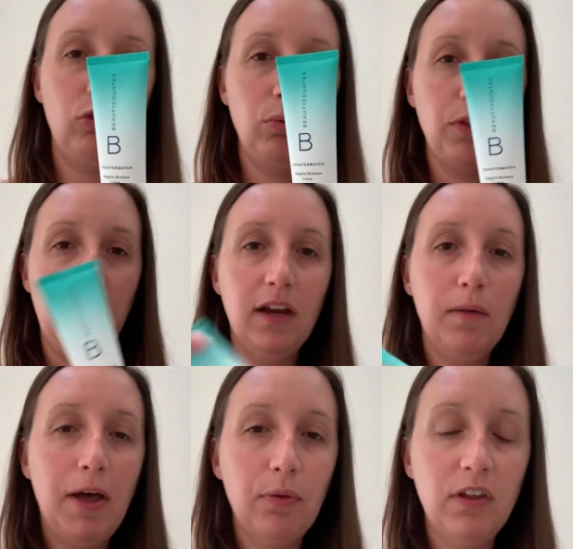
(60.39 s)
do like
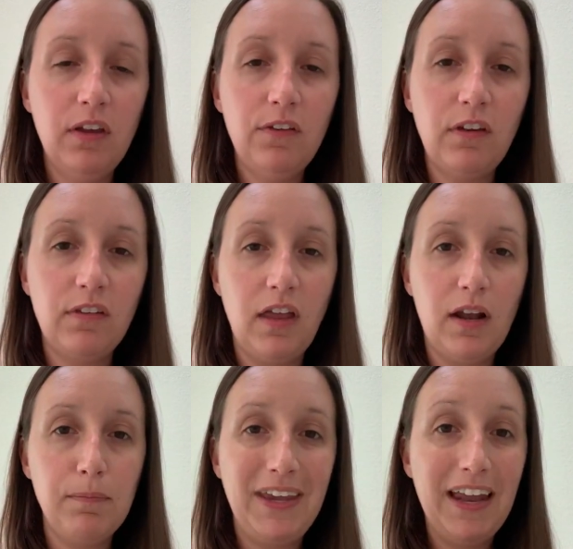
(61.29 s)
about this is that
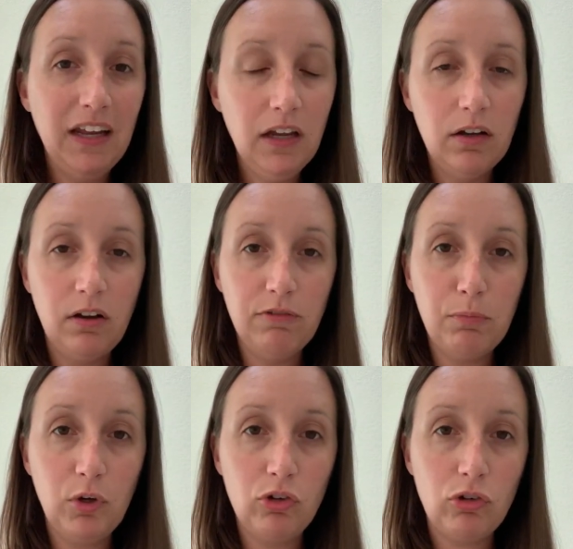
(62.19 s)
I'm getting enough
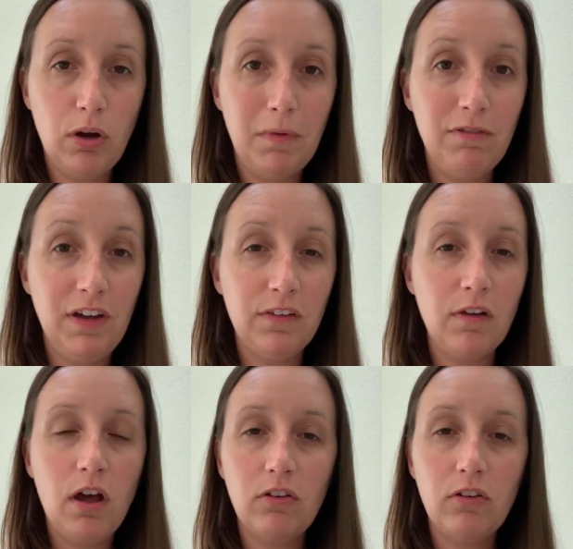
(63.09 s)
moisture on my face not